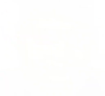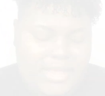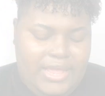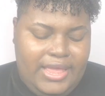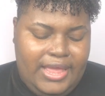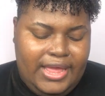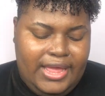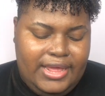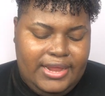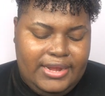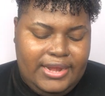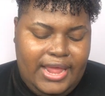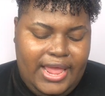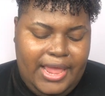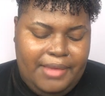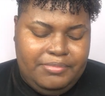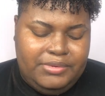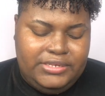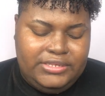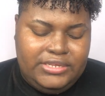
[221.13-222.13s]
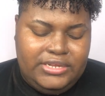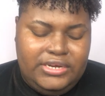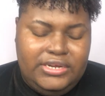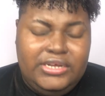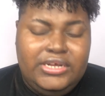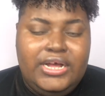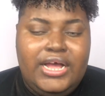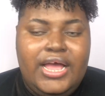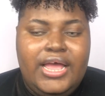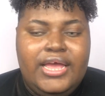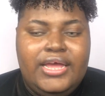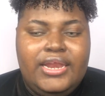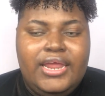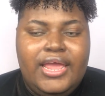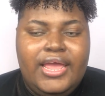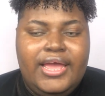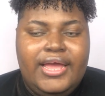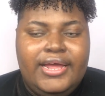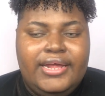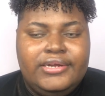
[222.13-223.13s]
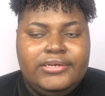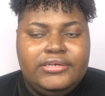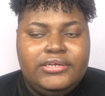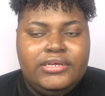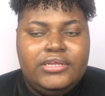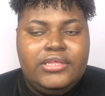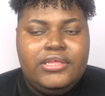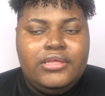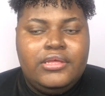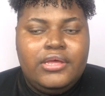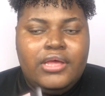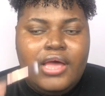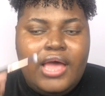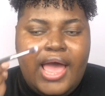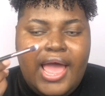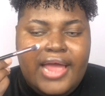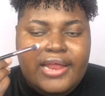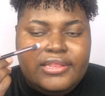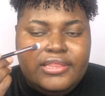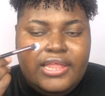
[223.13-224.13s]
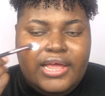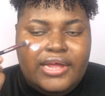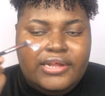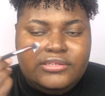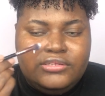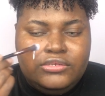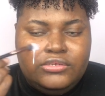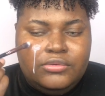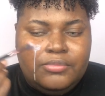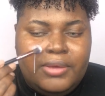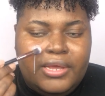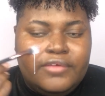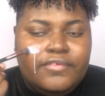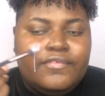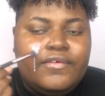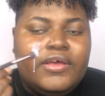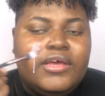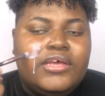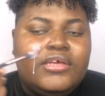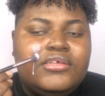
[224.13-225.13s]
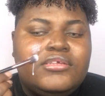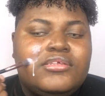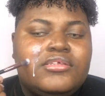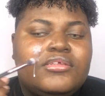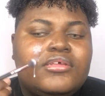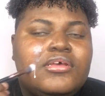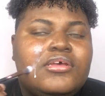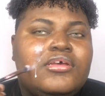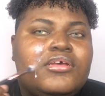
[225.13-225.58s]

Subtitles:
And I'm just gonna go ahead and add that to my face.